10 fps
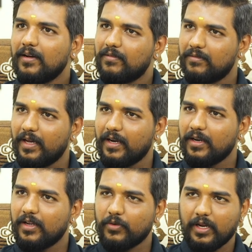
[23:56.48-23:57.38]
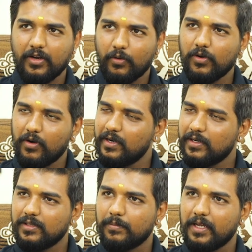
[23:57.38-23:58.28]
where you can download it
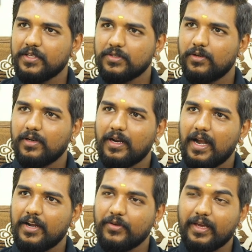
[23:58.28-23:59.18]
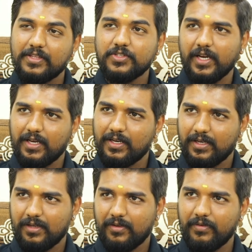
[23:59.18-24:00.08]
in the Play Store and you can check.
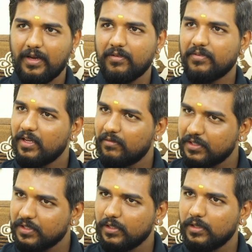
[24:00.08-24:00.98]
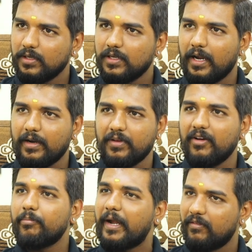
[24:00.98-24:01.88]
We have a free version and we
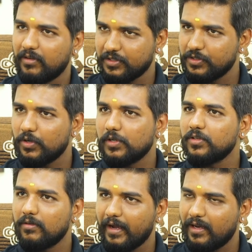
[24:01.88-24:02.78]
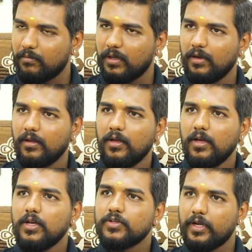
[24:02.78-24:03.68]
have paid versions also available.
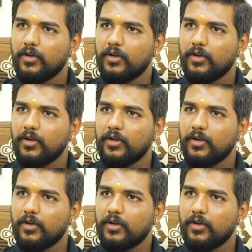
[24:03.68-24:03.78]
So